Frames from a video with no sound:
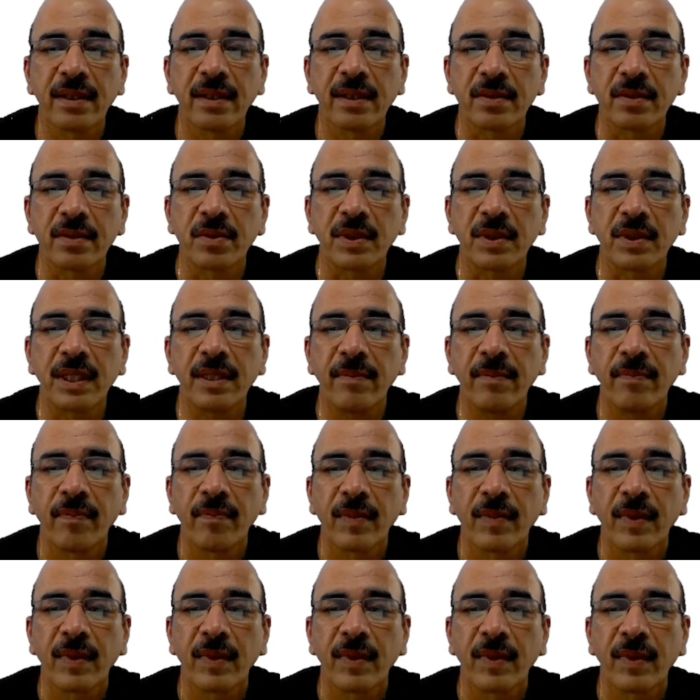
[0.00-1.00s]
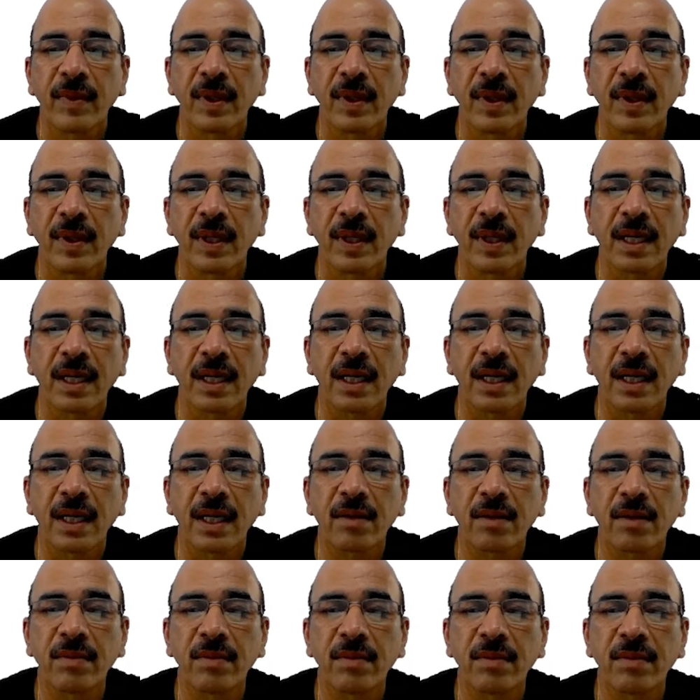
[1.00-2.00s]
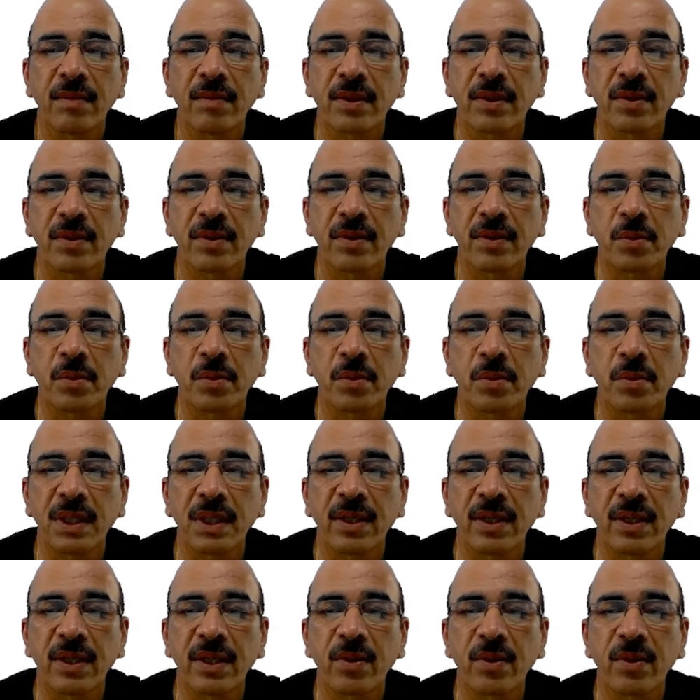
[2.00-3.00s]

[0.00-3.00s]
3, and it will be 3 by 2